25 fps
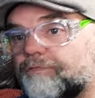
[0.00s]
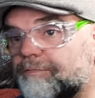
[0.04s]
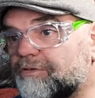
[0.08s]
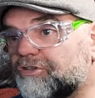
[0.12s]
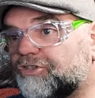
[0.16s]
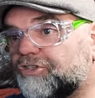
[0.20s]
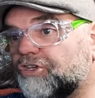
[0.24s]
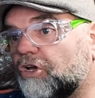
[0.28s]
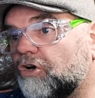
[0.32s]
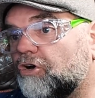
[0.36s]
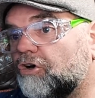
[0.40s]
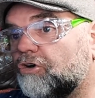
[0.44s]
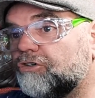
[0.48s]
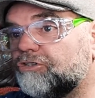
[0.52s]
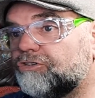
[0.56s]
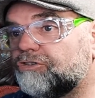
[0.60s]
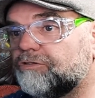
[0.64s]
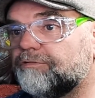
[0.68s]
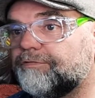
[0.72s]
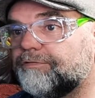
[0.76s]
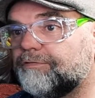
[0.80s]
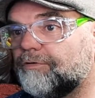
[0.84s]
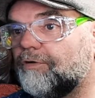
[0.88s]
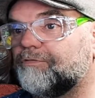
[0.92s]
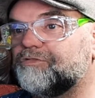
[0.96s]
not from the
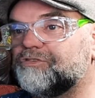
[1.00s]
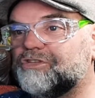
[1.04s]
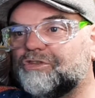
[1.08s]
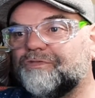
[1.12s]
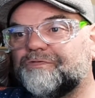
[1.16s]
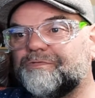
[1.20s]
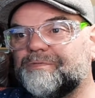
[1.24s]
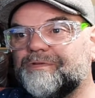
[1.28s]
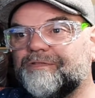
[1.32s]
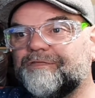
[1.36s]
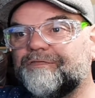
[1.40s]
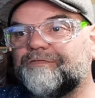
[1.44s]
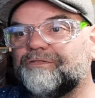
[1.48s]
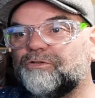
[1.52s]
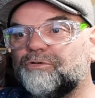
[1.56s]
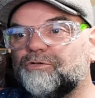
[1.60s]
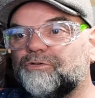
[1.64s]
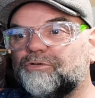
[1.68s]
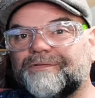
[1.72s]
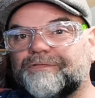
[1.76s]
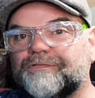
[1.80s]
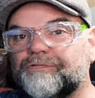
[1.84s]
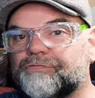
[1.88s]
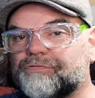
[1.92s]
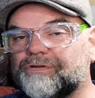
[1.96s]
sides, and obviously not from the front,
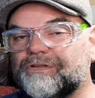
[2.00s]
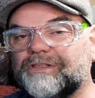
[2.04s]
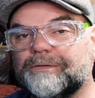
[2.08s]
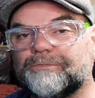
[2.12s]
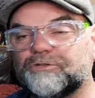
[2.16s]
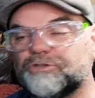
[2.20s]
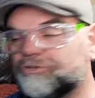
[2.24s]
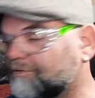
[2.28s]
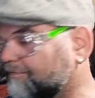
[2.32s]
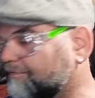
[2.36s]
it won't come from the